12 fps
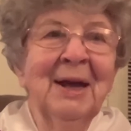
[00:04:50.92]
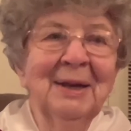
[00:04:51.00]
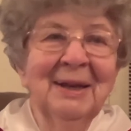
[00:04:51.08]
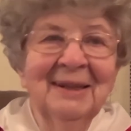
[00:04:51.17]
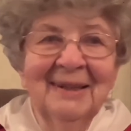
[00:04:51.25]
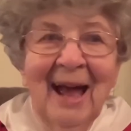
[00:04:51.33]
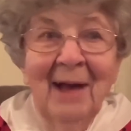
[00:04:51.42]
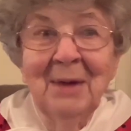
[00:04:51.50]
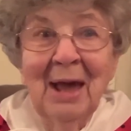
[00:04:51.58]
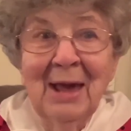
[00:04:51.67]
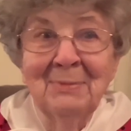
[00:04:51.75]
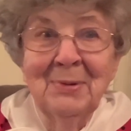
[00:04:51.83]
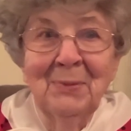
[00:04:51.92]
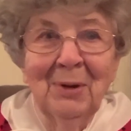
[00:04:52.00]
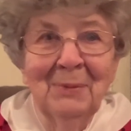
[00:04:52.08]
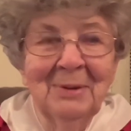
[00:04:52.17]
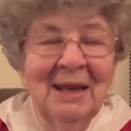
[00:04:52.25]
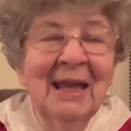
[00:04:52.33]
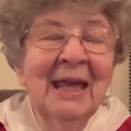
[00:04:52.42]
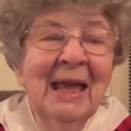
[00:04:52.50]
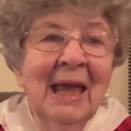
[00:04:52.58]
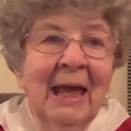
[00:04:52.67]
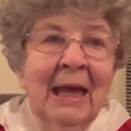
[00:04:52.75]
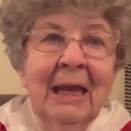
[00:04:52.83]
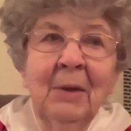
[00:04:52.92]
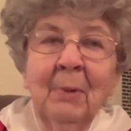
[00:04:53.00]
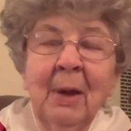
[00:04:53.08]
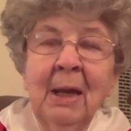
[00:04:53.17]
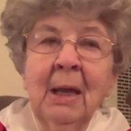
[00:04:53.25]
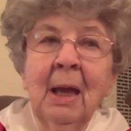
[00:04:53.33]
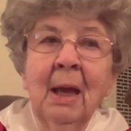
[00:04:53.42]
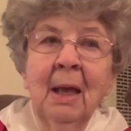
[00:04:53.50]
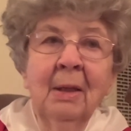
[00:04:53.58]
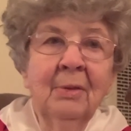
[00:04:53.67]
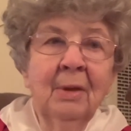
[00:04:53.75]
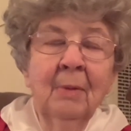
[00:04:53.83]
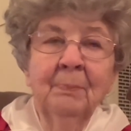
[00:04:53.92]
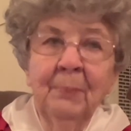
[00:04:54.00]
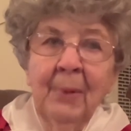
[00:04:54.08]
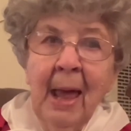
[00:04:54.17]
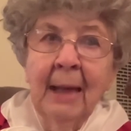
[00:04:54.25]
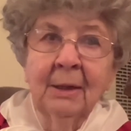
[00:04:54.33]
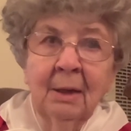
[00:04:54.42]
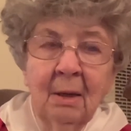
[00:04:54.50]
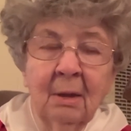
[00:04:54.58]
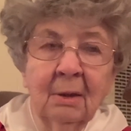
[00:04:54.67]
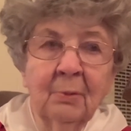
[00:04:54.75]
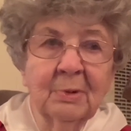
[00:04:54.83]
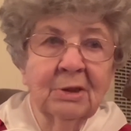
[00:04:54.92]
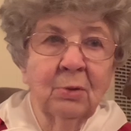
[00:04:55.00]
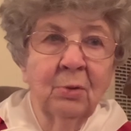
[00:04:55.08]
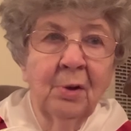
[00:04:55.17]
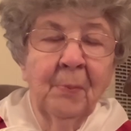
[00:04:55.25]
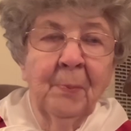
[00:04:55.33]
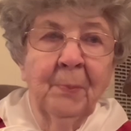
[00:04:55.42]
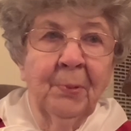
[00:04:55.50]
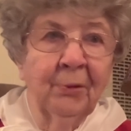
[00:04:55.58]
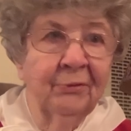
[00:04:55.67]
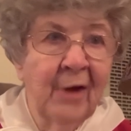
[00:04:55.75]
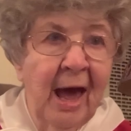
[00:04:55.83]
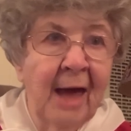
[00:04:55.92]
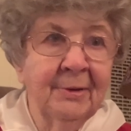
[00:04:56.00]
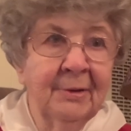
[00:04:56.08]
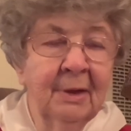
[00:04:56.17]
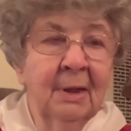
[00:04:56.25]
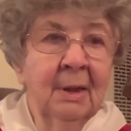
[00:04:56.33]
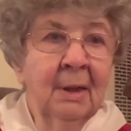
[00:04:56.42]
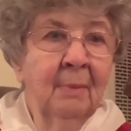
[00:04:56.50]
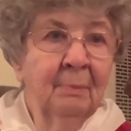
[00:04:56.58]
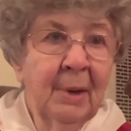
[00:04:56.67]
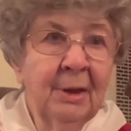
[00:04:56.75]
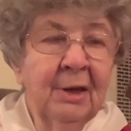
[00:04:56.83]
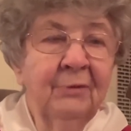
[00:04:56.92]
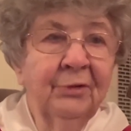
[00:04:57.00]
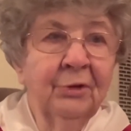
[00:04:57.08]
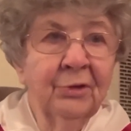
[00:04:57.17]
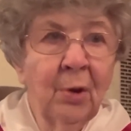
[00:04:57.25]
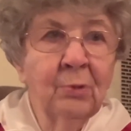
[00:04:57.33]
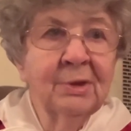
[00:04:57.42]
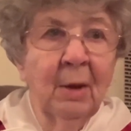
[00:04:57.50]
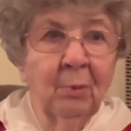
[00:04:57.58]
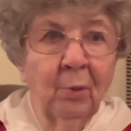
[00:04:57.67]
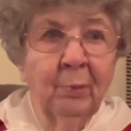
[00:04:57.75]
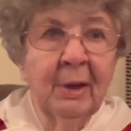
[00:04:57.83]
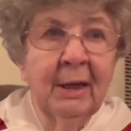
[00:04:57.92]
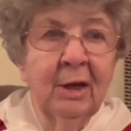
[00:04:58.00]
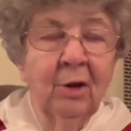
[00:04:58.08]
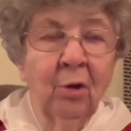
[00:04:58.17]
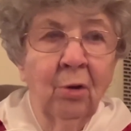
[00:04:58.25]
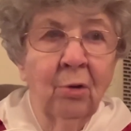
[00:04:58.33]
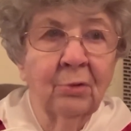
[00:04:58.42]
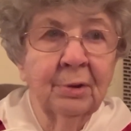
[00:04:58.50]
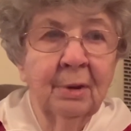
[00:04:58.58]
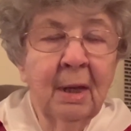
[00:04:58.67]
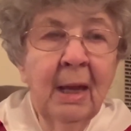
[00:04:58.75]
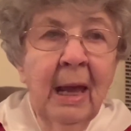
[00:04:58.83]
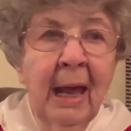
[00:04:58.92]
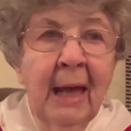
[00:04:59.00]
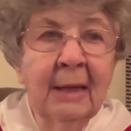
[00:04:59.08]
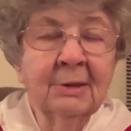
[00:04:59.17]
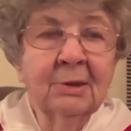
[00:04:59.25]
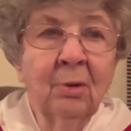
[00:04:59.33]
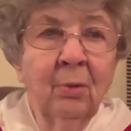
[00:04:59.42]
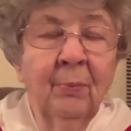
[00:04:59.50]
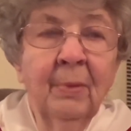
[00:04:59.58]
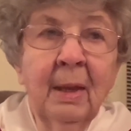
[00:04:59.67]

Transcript: but I'm a heavy woman. Anyway, Black Lung was going to provide money for those that were really hurt. And so